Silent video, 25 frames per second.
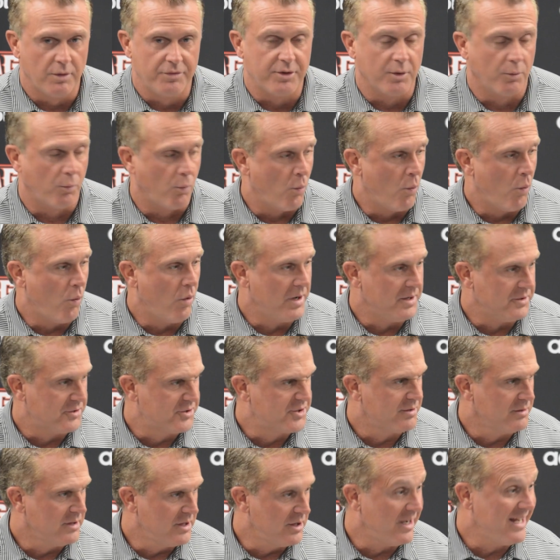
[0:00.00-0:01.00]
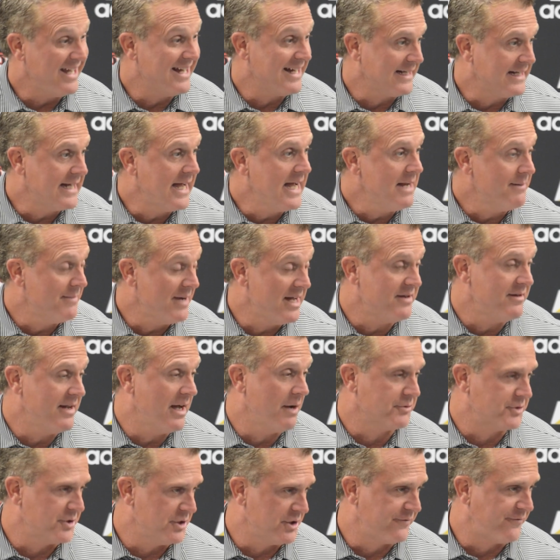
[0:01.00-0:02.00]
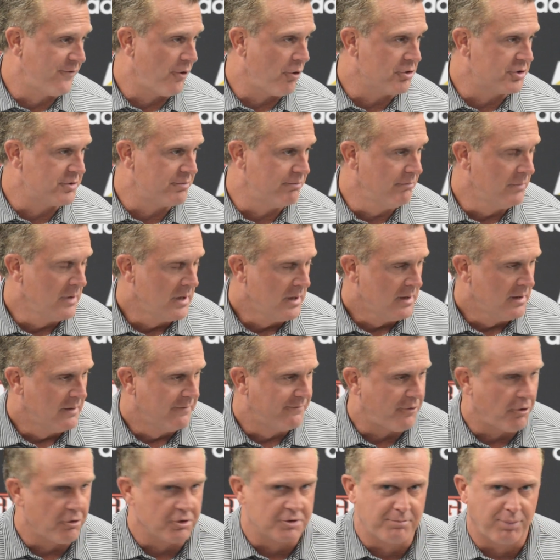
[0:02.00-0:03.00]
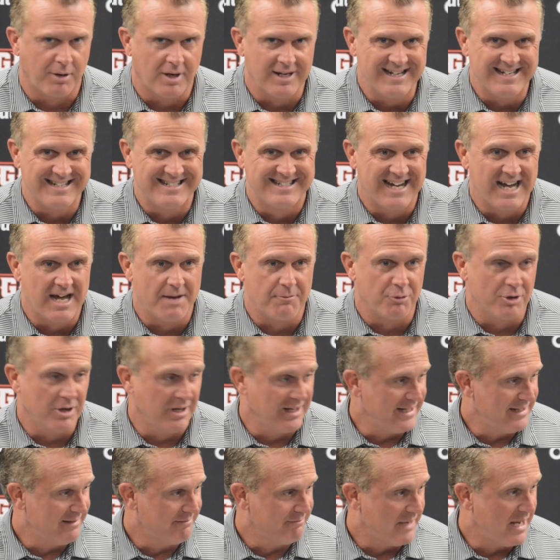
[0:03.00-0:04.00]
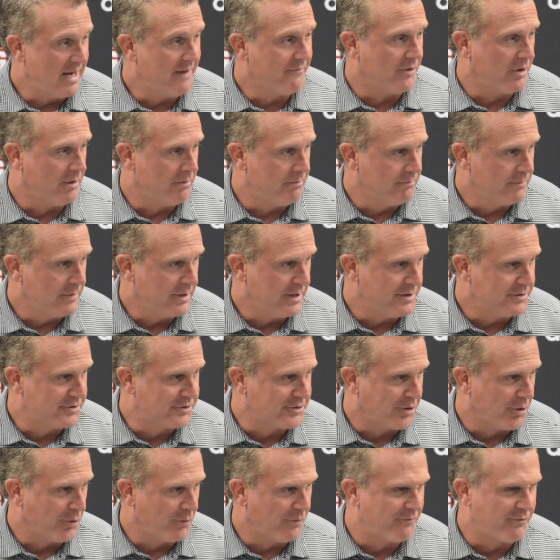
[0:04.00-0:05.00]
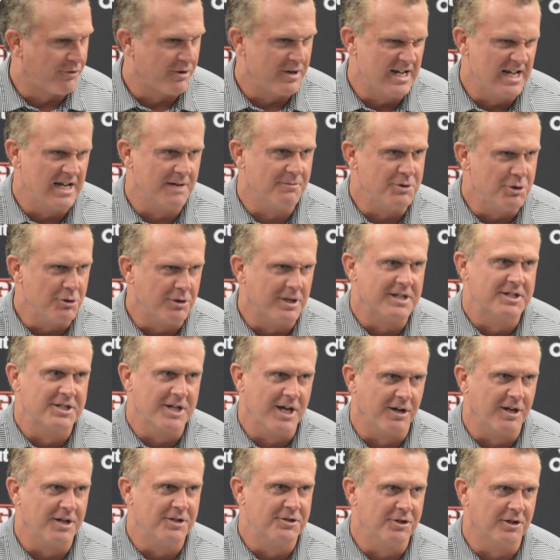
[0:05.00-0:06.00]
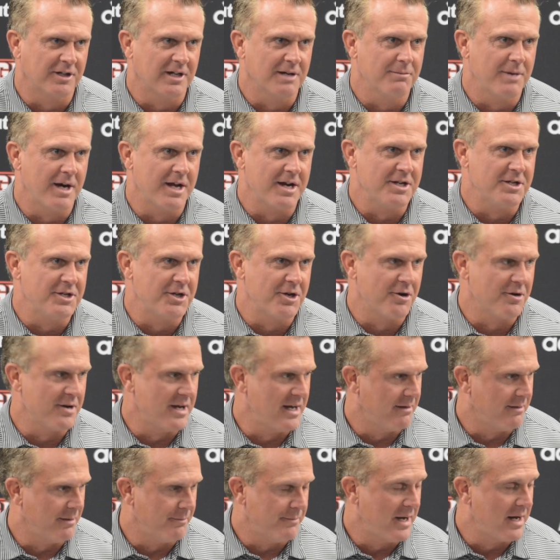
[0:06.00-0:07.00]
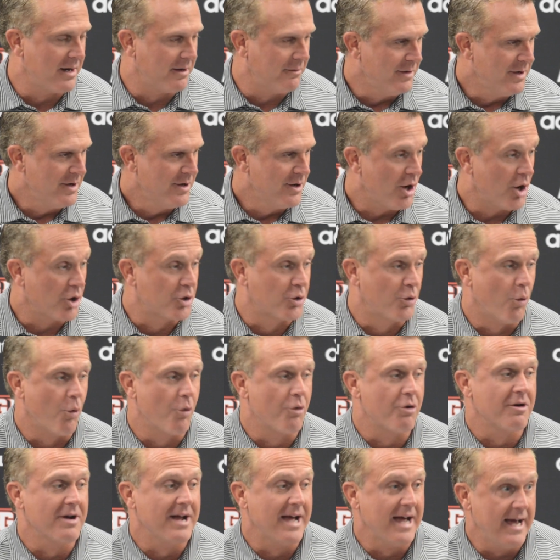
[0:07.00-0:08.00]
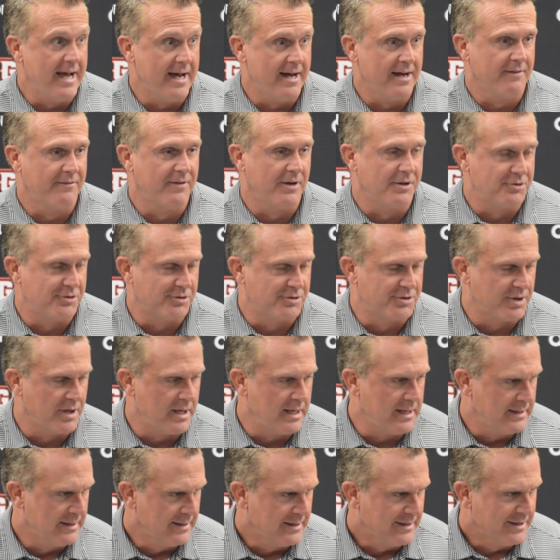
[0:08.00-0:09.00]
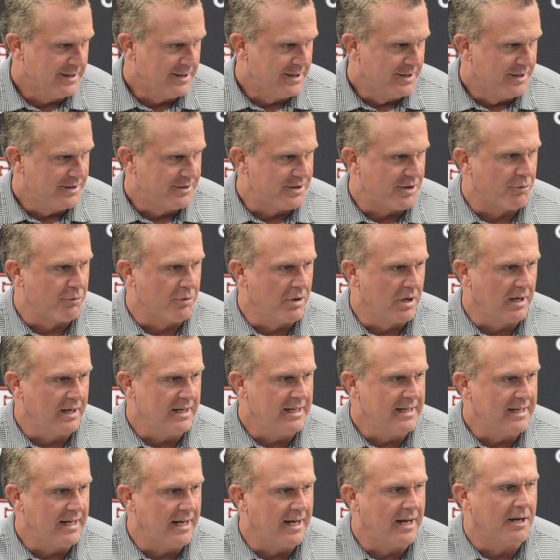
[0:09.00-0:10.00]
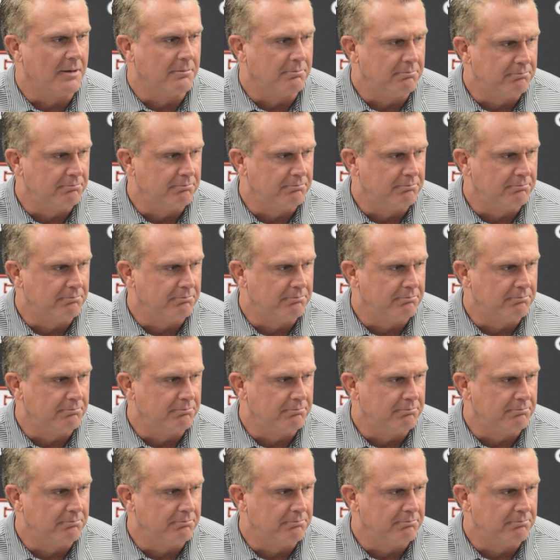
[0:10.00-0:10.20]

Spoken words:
ones in a game. That was his first playing time really ever. And so for him, you could tell it took about a year and about a quarter and a half, I should say, to really